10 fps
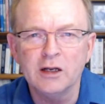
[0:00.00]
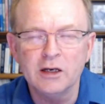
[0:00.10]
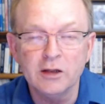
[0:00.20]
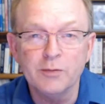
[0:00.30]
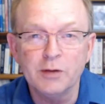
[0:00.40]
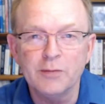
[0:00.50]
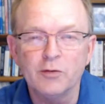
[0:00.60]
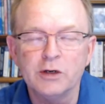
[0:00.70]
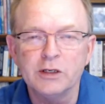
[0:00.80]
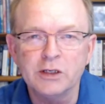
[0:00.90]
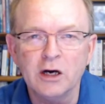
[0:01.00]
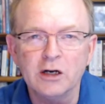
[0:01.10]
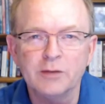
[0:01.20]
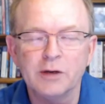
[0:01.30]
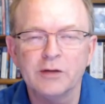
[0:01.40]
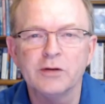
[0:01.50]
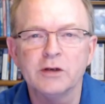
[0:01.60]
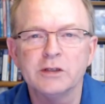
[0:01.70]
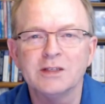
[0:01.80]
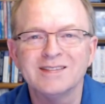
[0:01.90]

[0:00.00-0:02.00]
and in the paper we just talked about this,